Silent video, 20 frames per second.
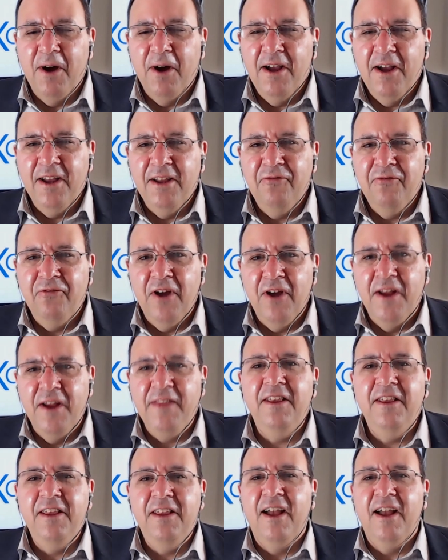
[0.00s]
friendly
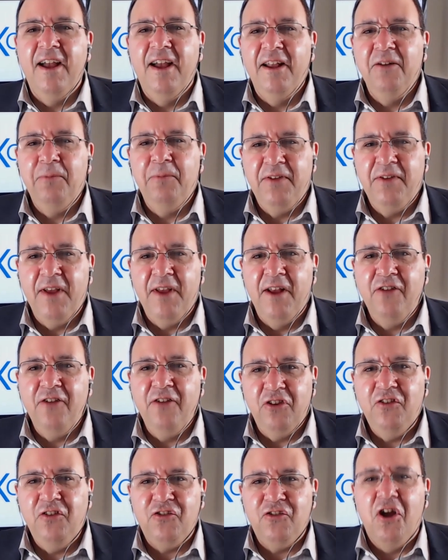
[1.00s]
and potentially
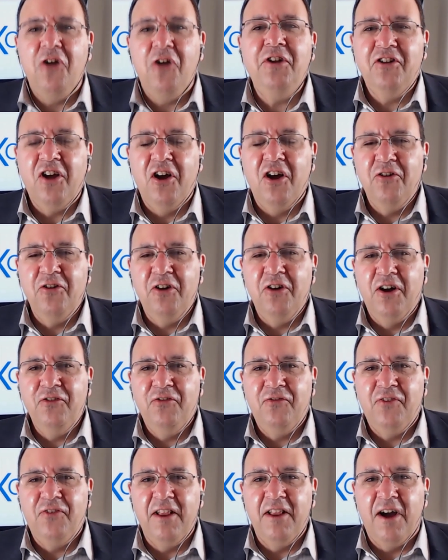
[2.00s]
snowed-in co-host,
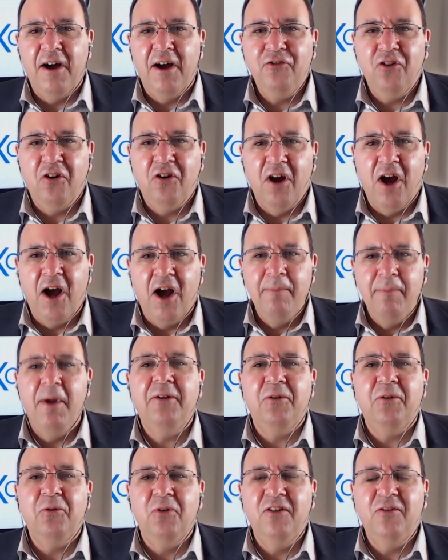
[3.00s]
Vala Afshar, I'm Michael
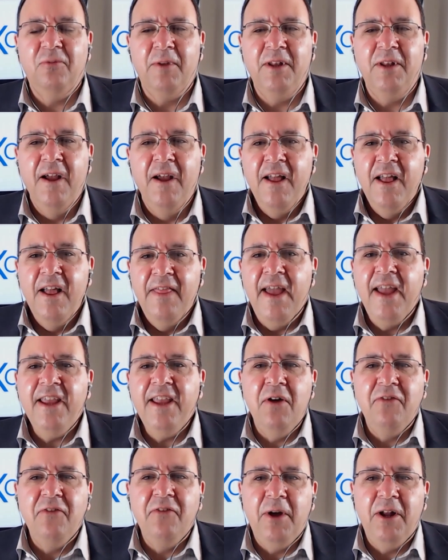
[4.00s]
Krigsman. Thank you,
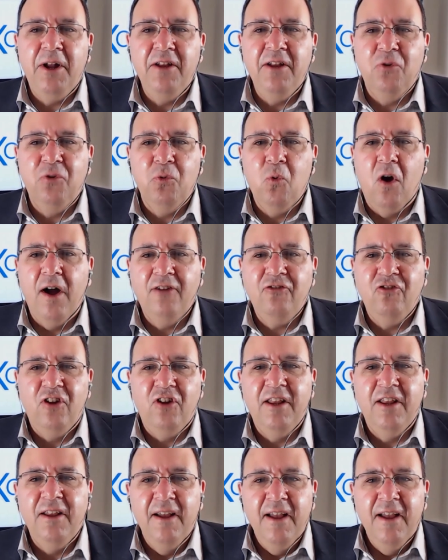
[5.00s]
everybody, for watching,
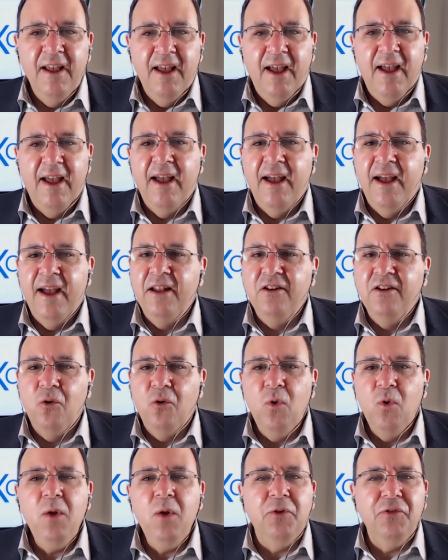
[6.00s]
and we
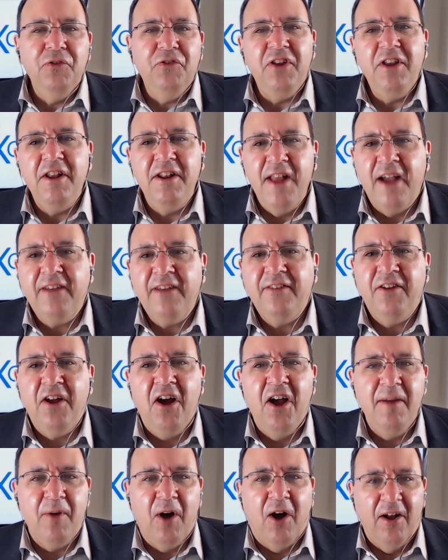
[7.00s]
will see you next time
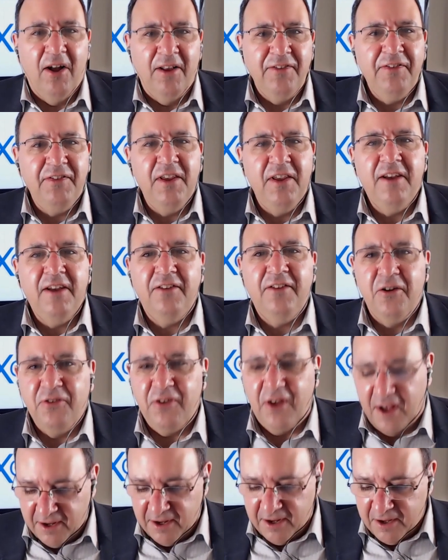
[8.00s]
on CXO
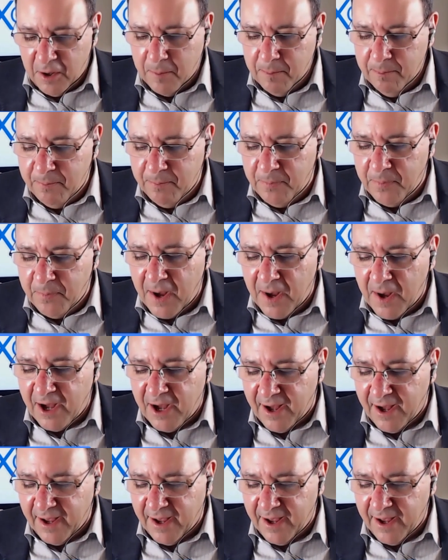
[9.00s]
Talk. Bye-bye.